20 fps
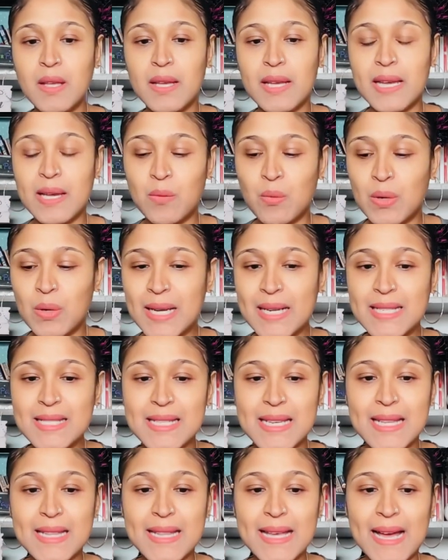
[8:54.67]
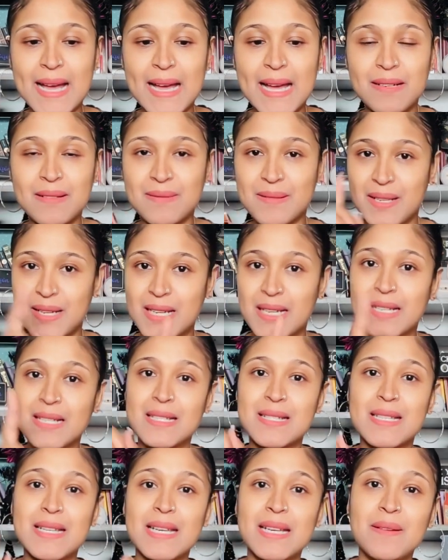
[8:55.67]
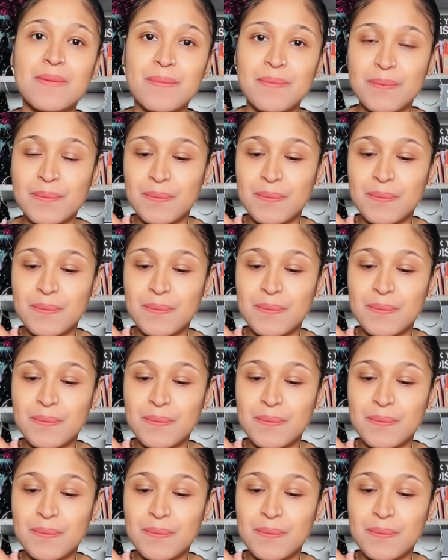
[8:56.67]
And when I said that, see,